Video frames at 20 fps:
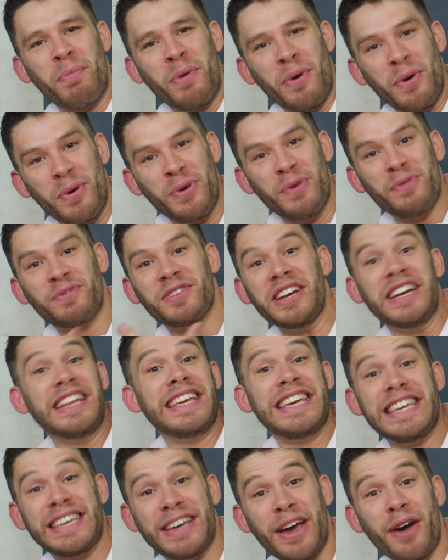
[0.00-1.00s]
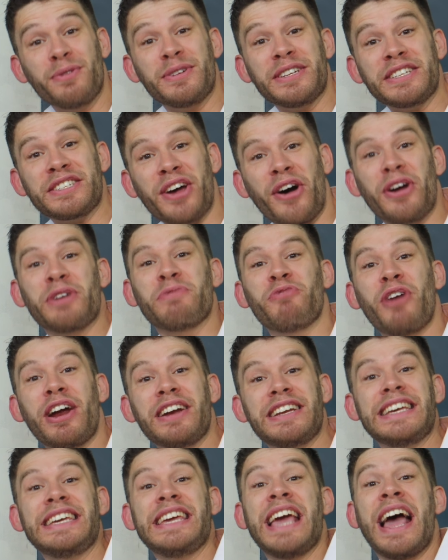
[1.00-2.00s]
approved and eco-design
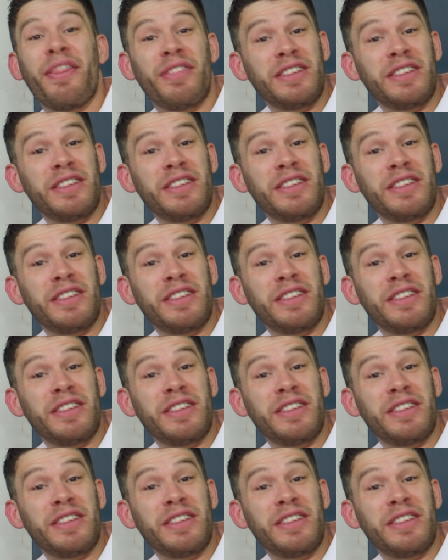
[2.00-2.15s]
ready.